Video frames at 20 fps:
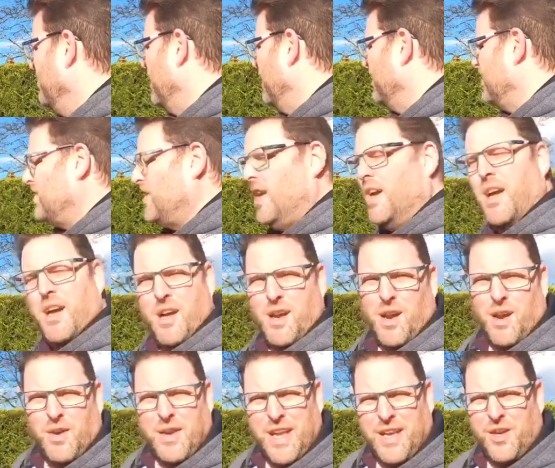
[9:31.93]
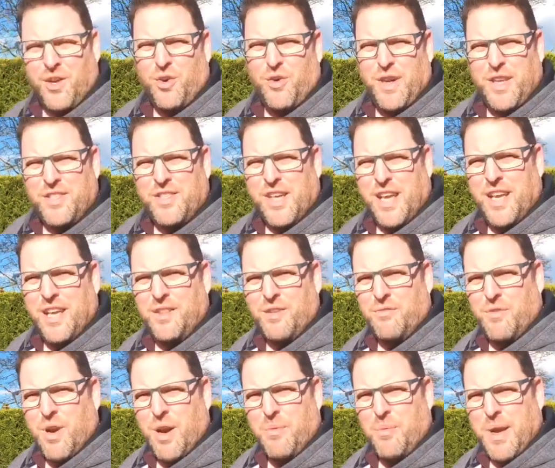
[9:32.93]
but I'll get it orientated
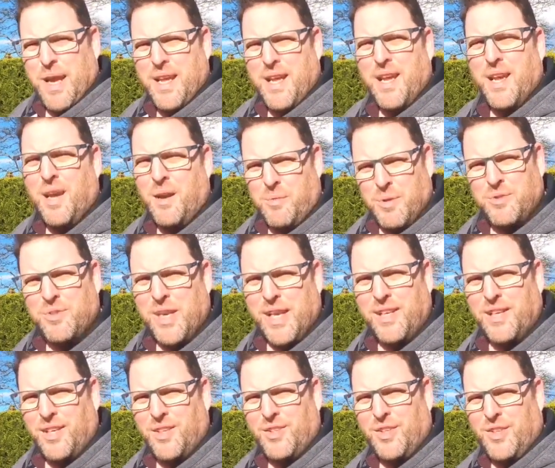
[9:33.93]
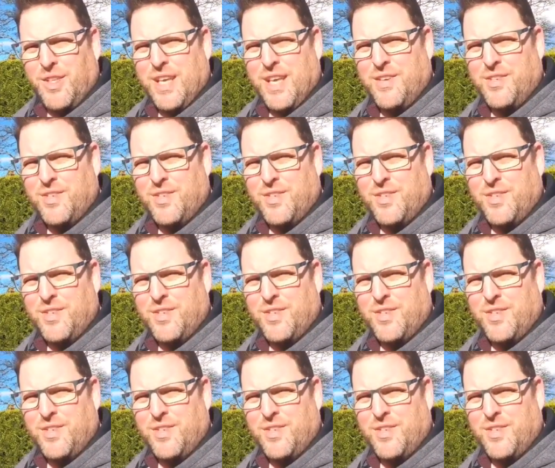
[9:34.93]
the right way and we'll take a look on the